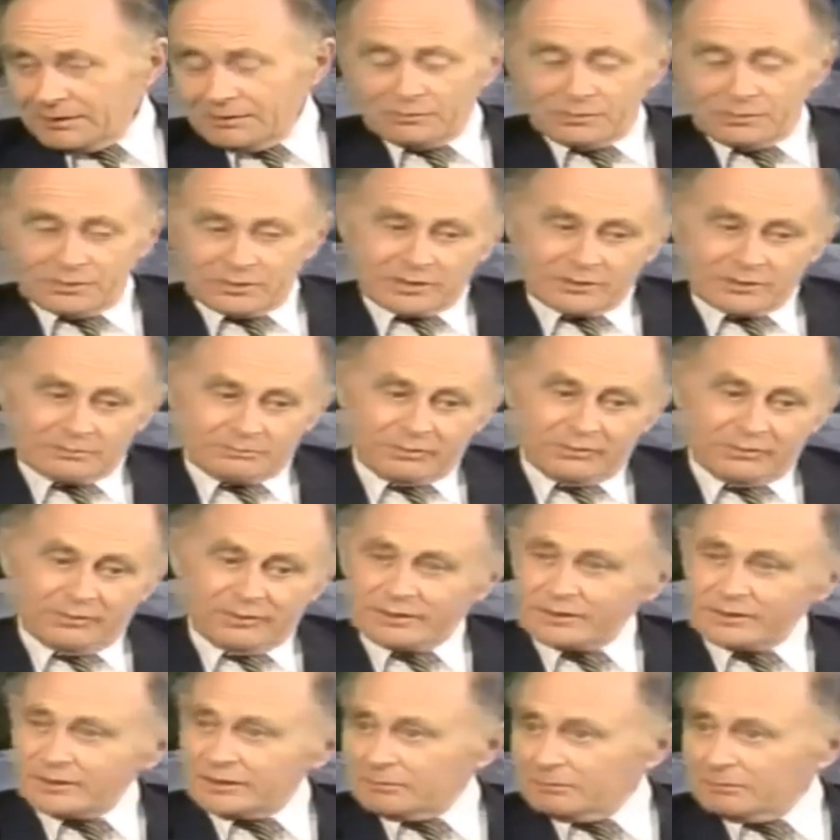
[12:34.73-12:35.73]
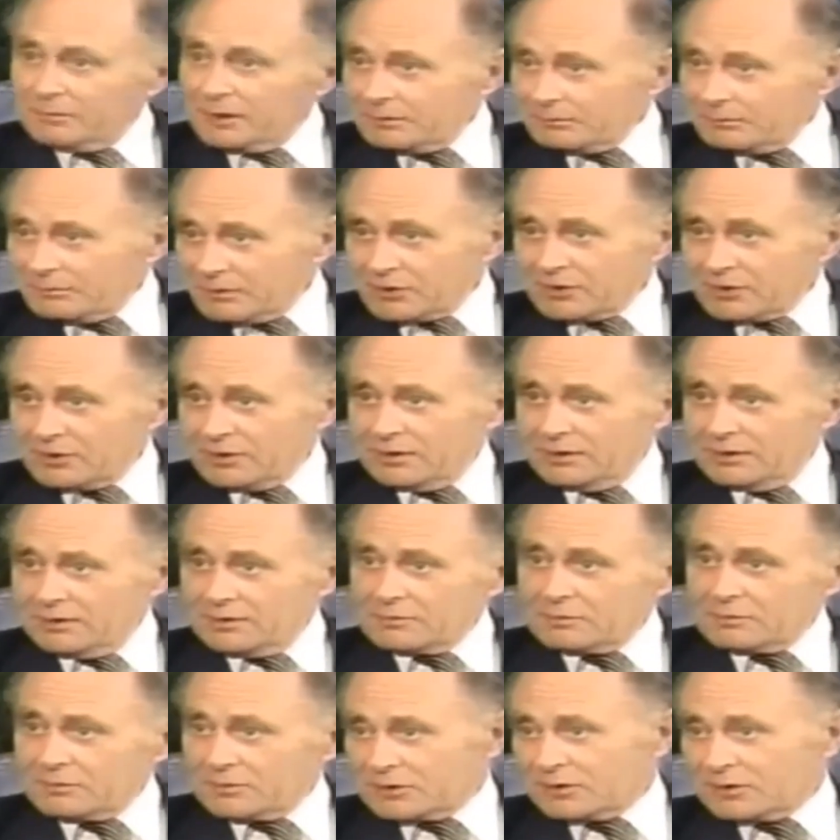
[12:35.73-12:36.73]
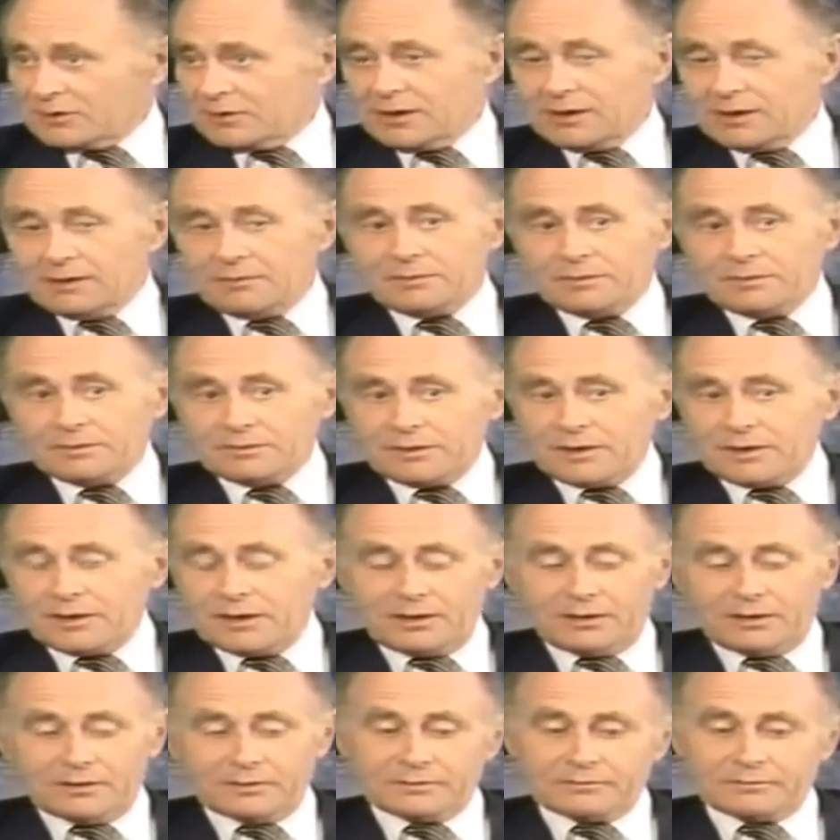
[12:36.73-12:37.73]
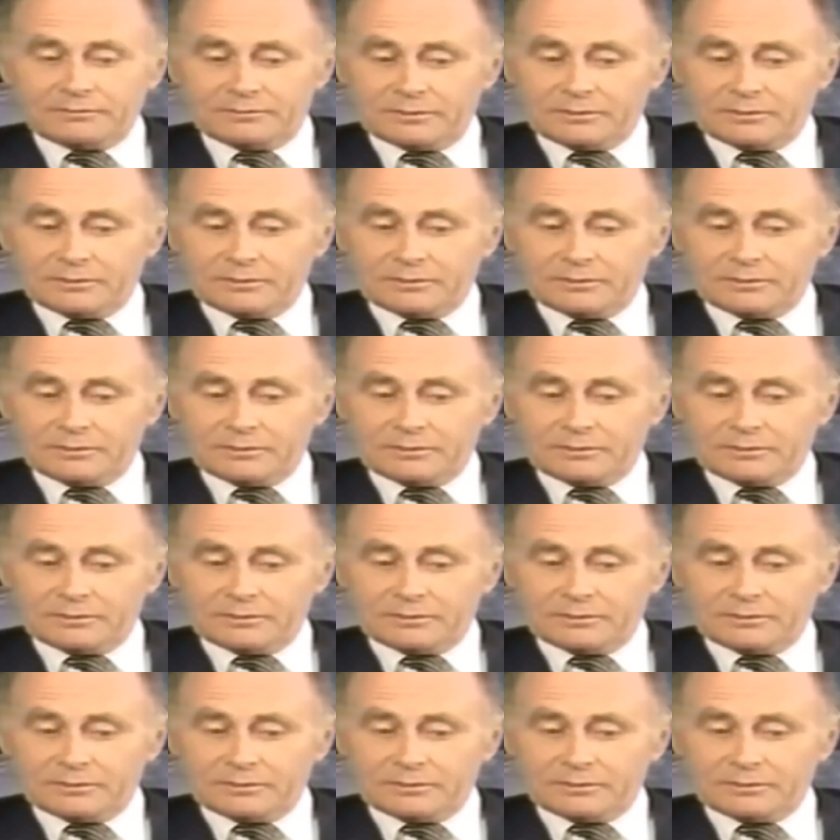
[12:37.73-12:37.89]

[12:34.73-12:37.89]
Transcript: which provided the milling machines which enabled now